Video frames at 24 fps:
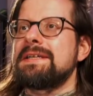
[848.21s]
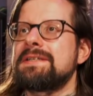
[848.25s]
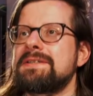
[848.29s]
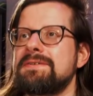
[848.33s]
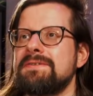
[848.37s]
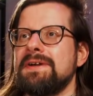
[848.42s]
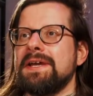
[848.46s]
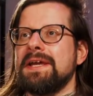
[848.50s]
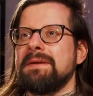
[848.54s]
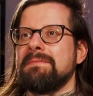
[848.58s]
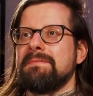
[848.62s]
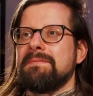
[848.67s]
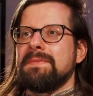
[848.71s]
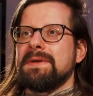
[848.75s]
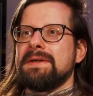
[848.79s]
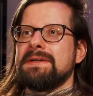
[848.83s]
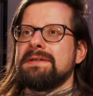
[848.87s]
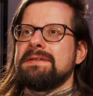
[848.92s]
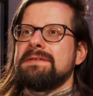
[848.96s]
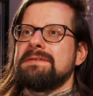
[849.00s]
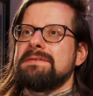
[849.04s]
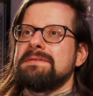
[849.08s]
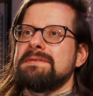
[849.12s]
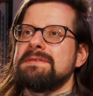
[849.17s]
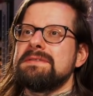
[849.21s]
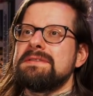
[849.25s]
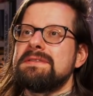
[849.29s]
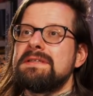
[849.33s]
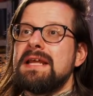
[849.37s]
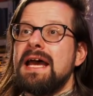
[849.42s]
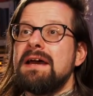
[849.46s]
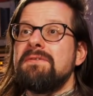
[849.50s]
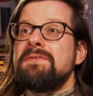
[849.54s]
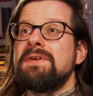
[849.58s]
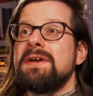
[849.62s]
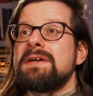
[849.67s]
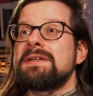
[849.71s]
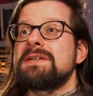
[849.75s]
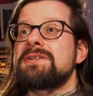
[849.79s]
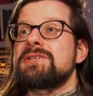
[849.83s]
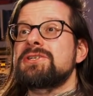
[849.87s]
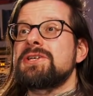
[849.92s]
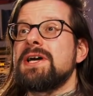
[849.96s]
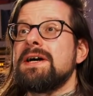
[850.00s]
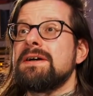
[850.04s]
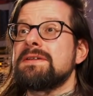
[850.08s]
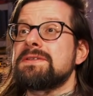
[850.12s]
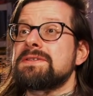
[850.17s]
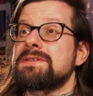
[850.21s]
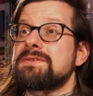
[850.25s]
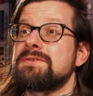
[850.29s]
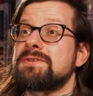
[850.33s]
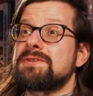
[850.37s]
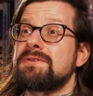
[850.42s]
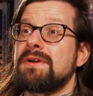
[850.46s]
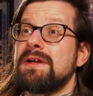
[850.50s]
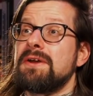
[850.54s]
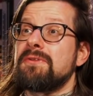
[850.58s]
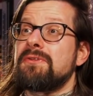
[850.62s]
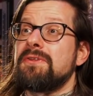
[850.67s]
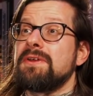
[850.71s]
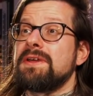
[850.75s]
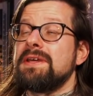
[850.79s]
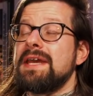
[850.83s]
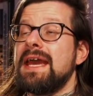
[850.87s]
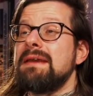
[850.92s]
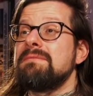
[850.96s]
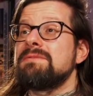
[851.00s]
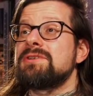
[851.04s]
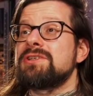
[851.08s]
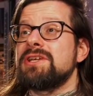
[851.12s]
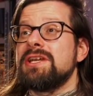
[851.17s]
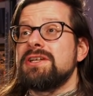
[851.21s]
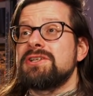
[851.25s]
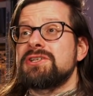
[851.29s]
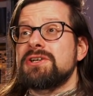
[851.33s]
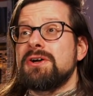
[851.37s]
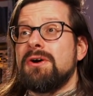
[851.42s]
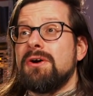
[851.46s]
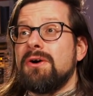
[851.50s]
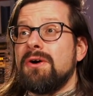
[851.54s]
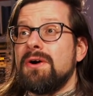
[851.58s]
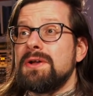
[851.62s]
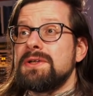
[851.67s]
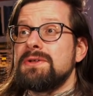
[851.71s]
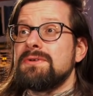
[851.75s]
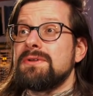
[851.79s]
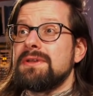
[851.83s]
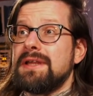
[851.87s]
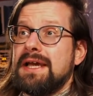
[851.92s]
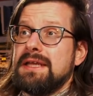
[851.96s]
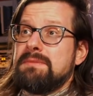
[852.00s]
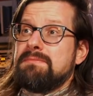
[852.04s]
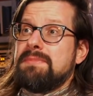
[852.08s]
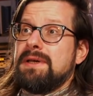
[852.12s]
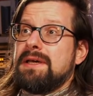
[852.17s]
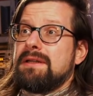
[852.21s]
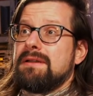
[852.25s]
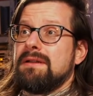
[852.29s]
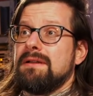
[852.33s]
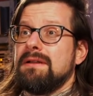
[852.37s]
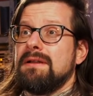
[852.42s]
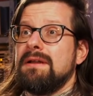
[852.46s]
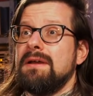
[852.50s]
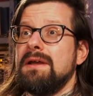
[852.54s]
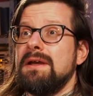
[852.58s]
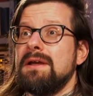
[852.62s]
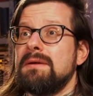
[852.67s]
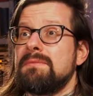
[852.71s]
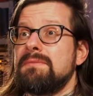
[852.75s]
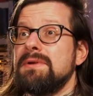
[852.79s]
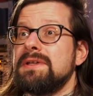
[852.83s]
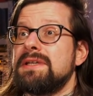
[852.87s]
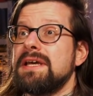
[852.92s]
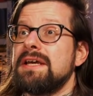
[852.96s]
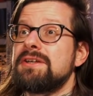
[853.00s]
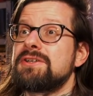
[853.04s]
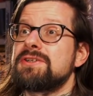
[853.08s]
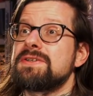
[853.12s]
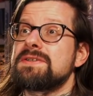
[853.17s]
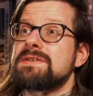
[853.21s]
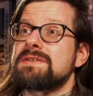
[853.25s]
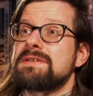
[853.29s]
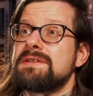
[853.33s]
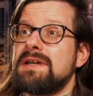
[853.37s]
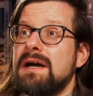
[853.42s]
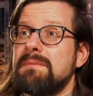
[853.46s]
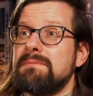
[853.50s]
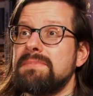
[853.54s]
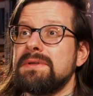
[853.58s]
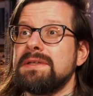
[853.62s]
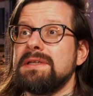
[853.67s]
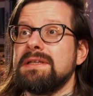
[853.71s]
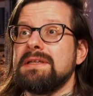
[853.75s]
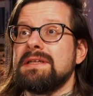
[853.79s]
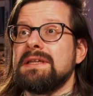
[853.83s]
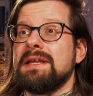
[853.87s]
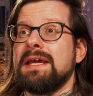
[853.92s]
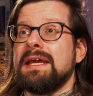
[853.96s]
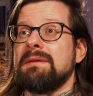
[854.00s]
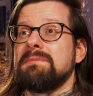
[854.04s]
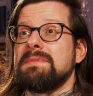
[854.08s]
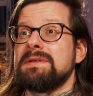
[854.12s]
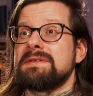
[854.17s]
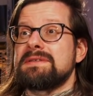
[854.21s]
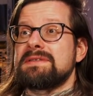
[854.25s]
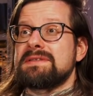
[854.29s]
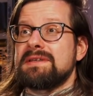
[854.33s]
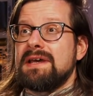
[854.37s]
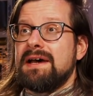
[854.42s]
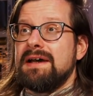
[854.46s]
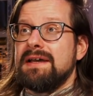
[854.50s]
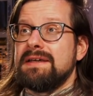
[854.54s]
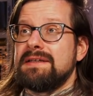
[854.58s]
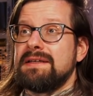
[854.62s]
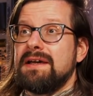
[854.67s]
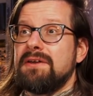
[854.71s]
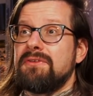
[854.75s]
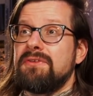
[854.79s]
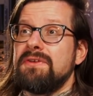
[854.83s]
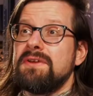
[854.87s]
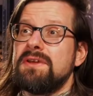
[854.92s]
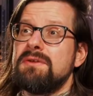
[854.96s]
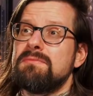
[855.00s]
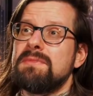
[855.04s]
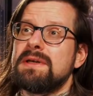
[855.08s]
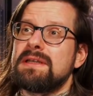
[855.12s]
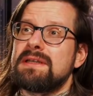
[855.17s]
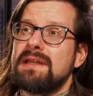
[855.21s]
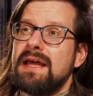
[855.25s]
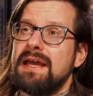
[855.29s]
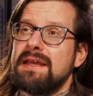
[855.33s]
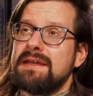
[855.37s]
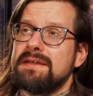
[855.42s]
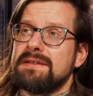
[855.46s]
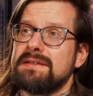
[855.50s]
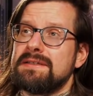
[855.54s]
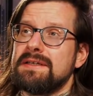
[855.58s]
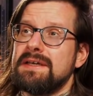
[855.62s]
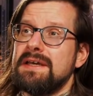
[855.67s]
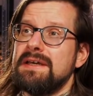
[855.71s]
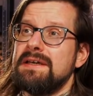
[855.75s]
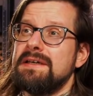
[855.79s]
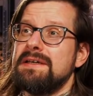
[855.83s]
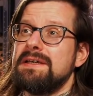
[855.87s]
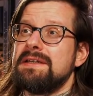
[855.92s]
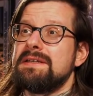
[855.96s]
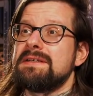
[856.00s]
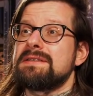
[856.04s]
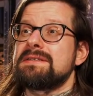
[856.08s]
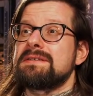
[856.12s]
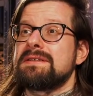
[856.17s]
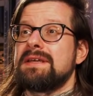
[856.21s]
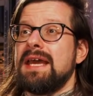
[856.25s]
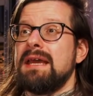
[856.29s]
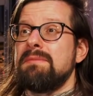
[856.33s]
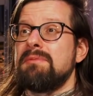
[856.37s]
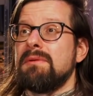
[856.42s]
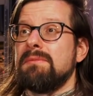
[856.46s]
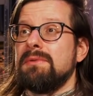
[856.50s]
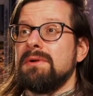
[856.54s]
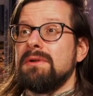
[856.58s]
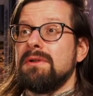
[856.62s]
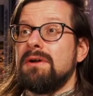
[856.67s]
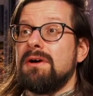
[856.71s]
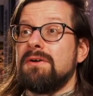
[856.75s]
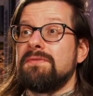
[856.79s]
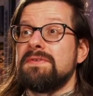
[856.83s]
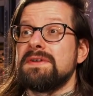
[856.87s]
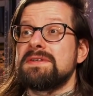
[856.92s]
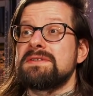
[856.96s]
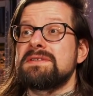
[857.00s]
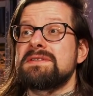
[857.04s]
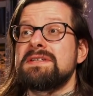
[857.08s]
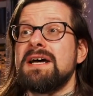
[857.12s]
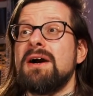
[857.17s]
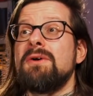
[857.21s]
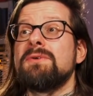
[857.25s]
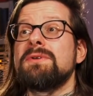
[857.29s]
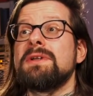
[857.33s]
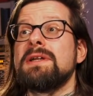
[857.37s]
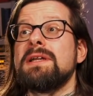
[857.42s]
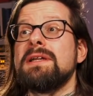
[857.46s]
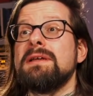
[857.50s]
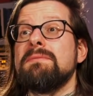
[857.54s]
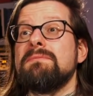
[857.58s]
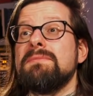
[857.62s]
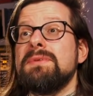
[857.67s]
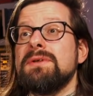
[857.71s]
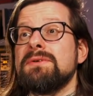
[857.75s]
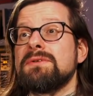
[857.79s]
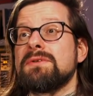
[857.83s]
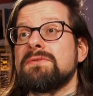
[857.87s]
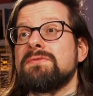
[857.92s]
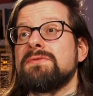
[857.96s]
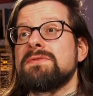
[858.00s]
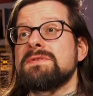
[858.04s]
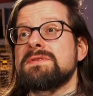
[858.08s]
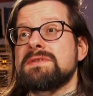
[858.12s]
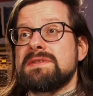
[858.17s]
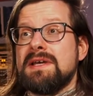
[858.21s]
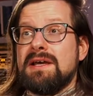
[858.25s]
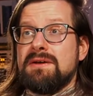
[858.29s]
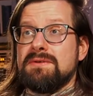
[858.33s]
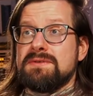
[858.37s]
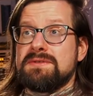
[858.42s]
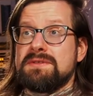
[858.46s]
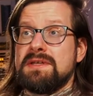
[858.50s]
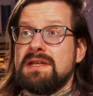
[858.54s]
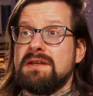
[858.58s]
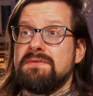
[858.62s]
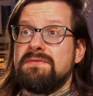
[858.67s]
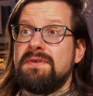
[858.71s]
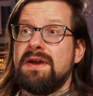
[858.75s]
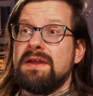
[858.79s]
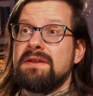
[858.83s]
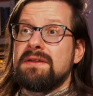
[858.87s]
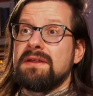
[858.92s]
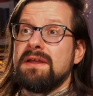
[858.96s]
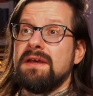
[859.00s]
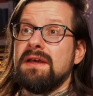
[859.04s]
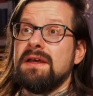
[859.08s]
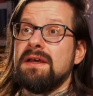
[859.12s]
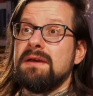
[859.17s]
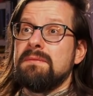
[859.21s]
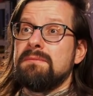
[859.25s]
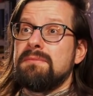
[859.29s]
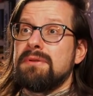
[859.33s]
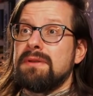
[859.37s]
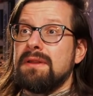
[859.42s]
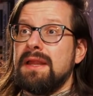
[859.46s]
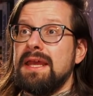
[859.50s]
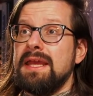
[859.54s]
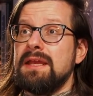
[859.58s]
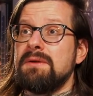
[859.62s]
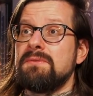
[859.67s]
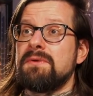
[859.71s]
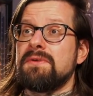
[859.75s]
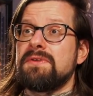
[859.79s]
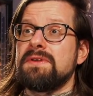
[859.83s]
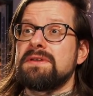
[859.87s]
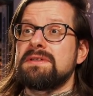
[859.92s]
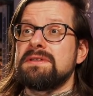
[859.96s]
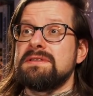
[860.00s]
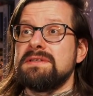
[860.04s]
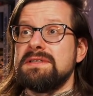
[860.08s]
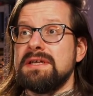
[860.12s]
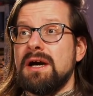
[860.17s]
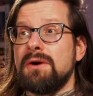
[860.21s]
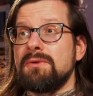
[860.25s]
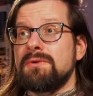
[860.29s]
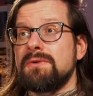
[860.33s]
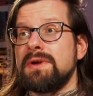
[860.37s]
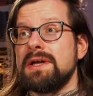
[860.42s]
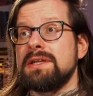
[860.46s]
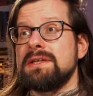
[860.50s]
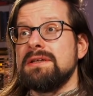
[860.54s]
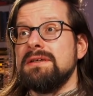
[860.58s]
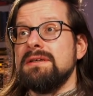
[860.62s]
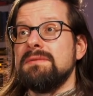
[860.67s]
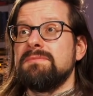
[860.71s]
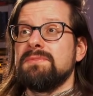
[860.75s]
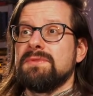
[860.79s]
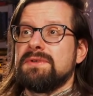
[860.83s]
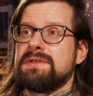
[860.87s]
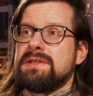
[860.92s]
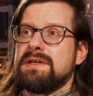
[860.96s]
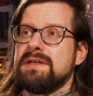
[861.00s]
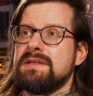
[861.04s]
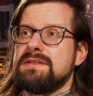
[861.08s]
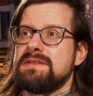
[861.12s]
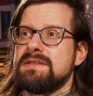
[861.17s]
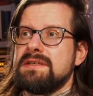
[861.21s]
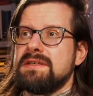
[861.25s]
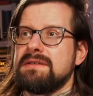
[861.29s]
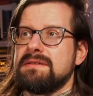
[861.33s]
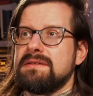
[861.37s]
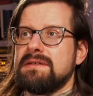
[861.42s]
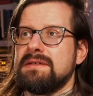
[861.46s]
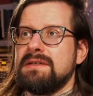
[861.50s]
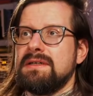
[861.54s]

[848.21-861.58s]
Train. Have you had a chance to try out the Gamechanger audio light pedal? Pretentious company name aside, I think you might like it. It is capable of astoundingly beautiful sounds, and I find playing with it downright hypnotizing.